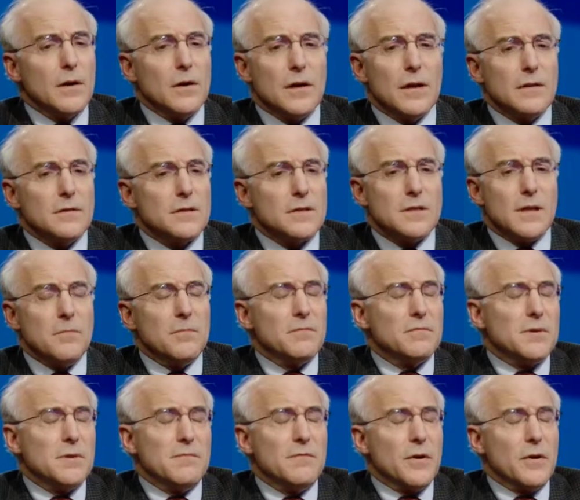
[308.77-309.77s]
uh,
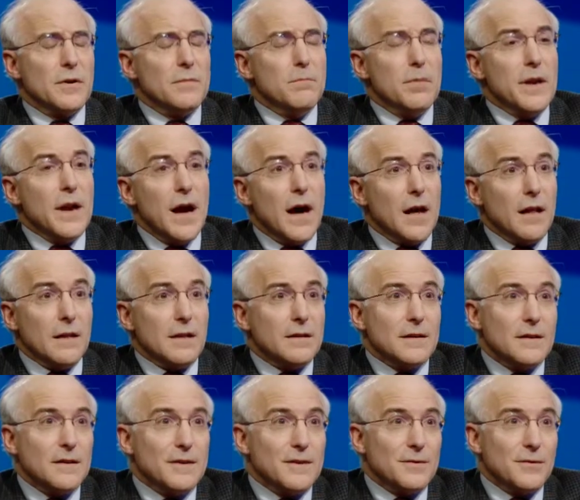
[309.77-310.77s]
some some very
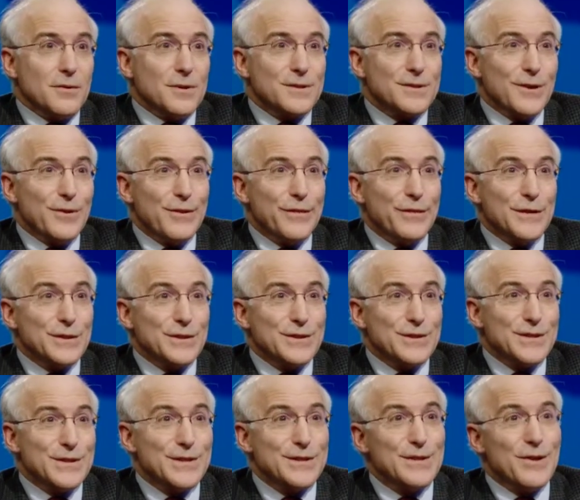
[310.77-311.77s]
banal also
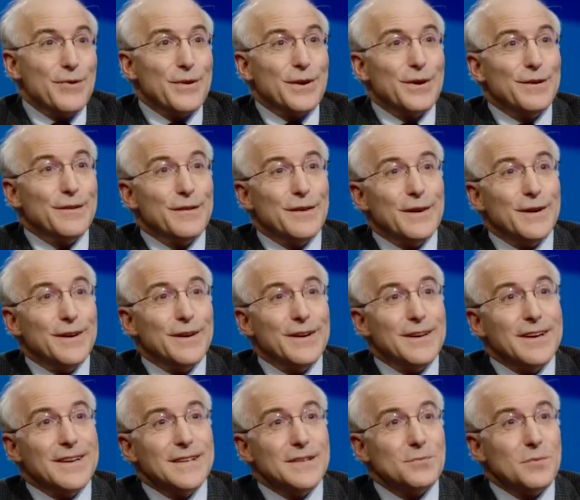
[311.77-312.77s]
efficiencies going
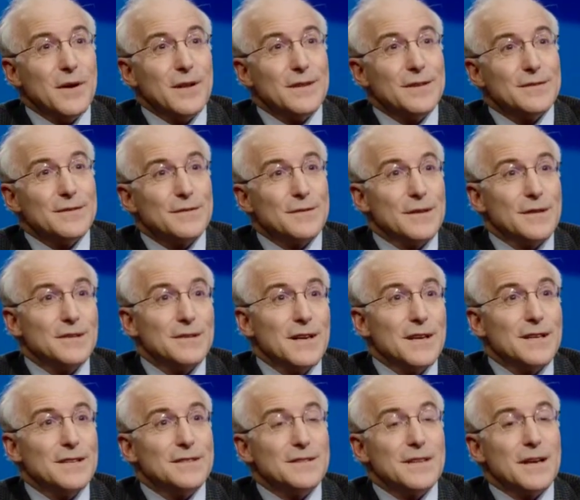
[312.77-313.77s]
on as well as such
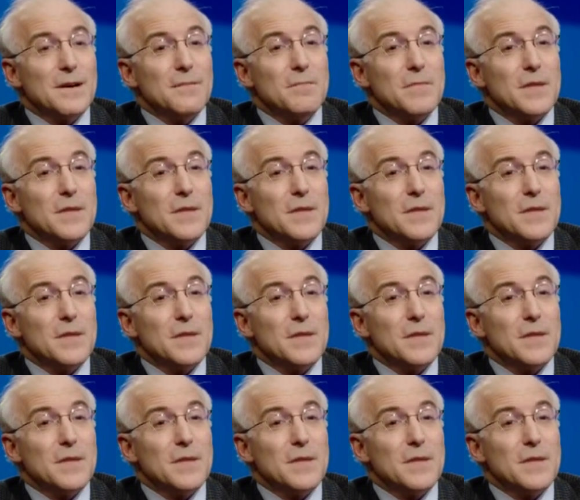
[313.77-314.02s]
as